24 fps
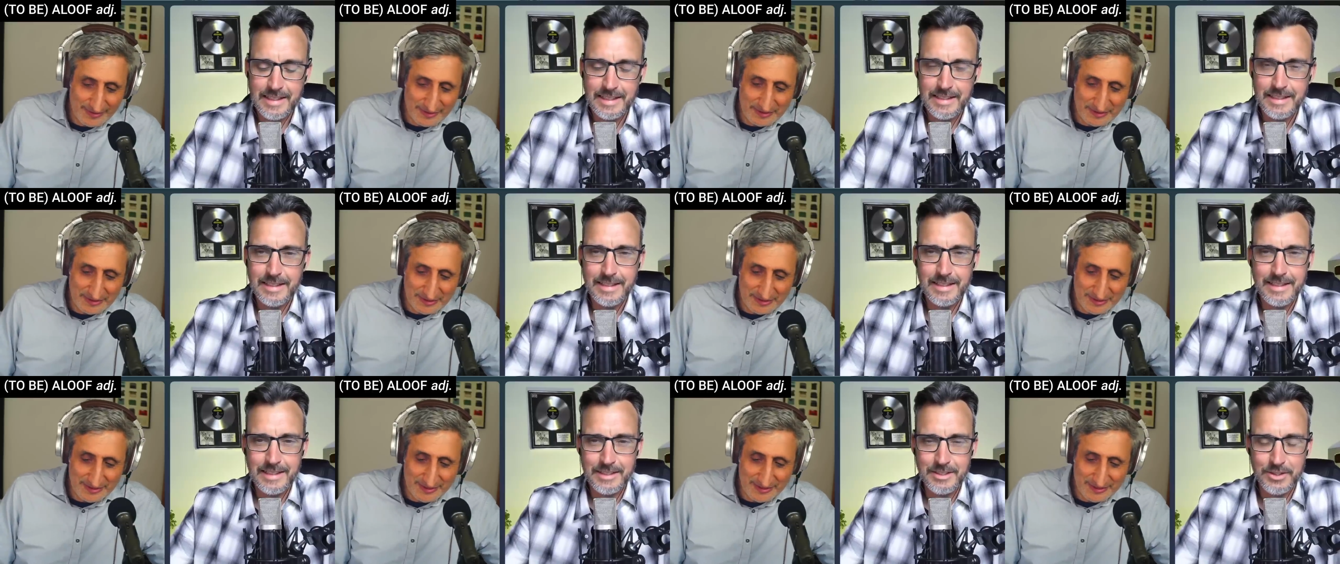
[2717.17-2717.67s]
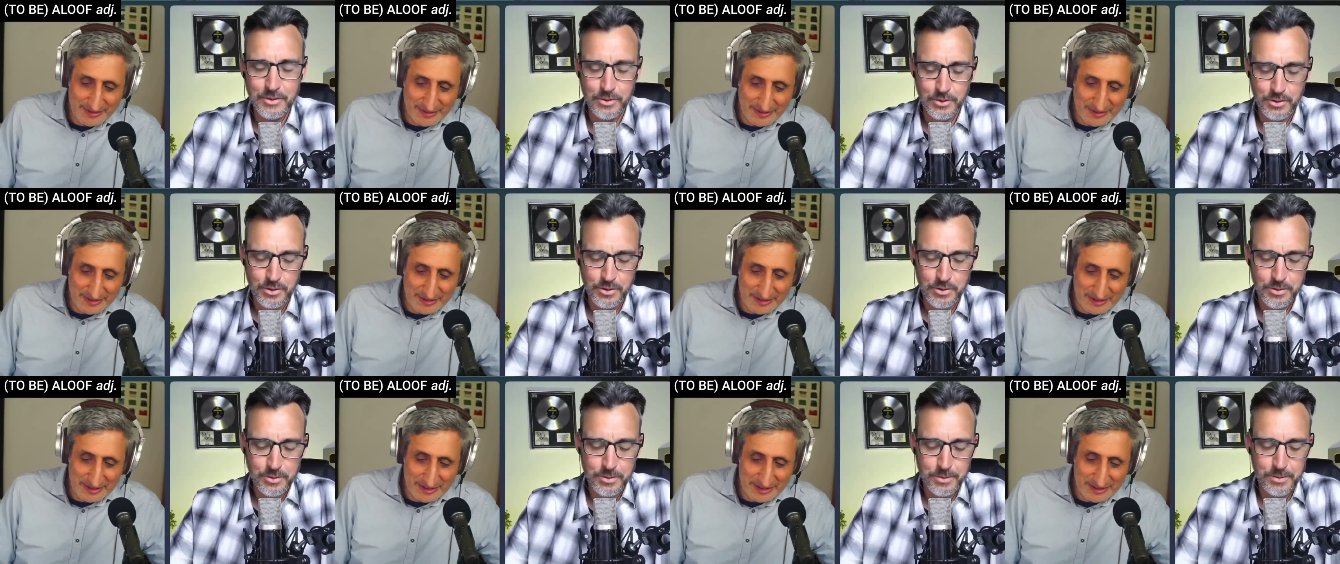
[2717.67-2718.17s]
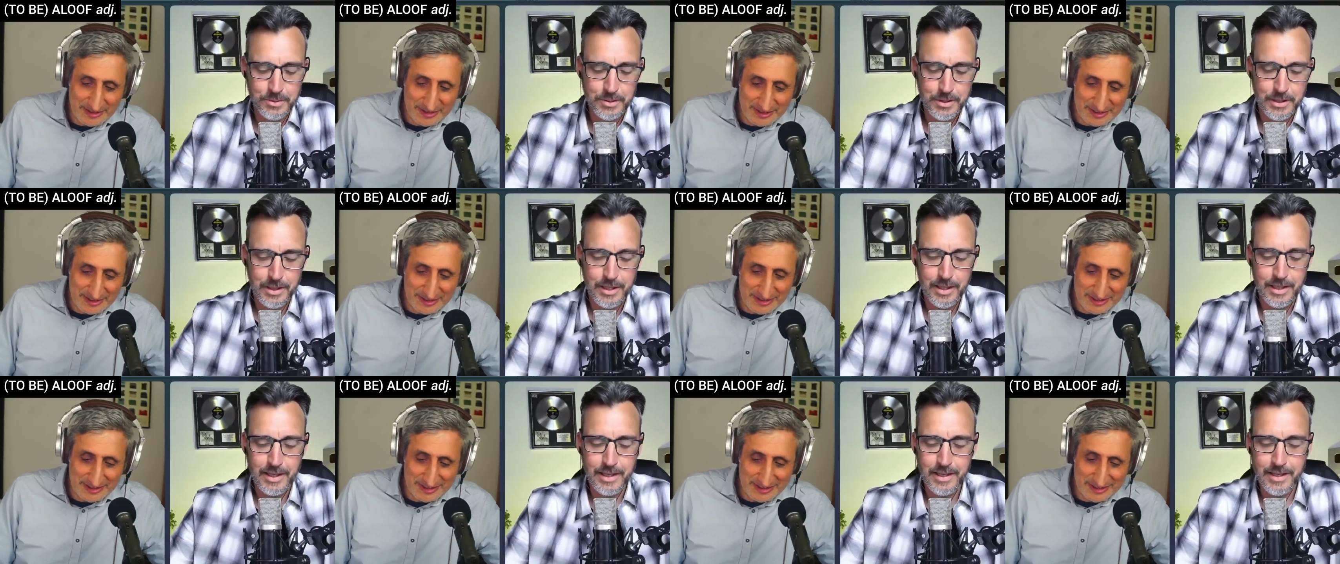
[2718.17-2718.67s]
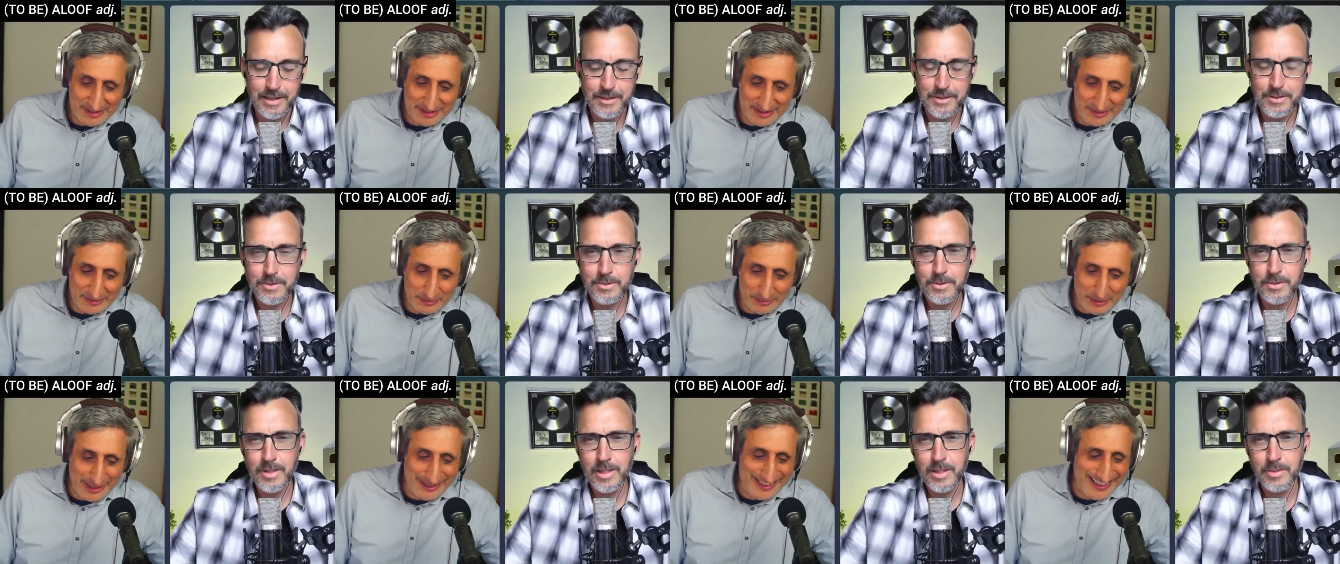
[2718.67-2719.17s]
Speaker 1: That that's not true
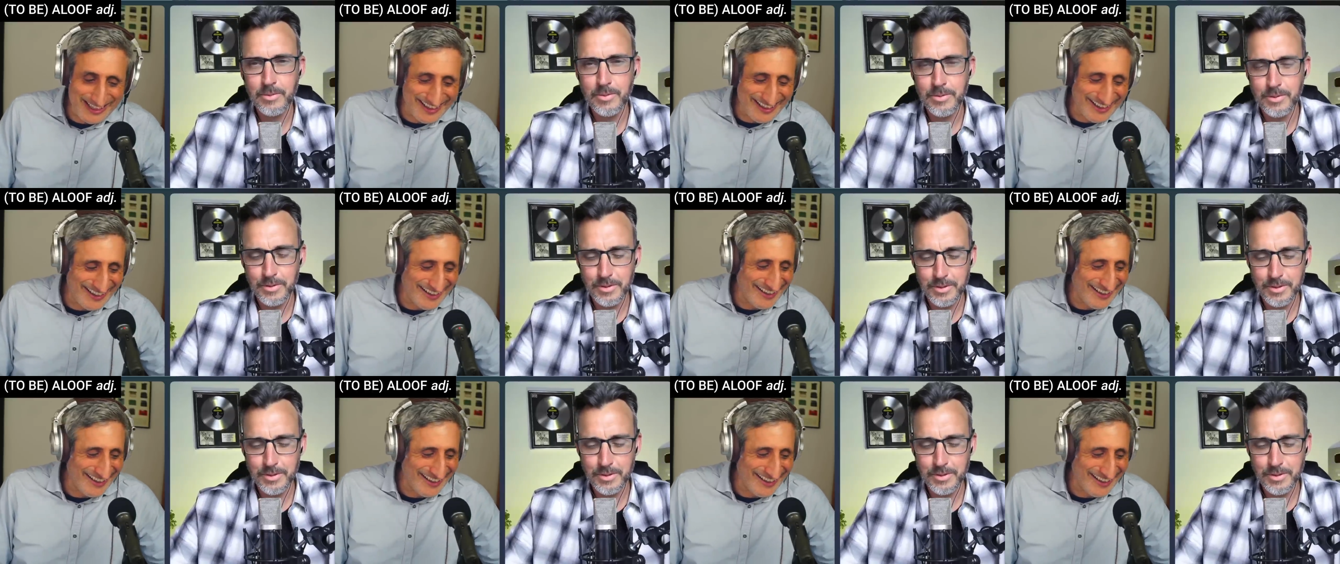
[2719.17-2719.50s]
at all. I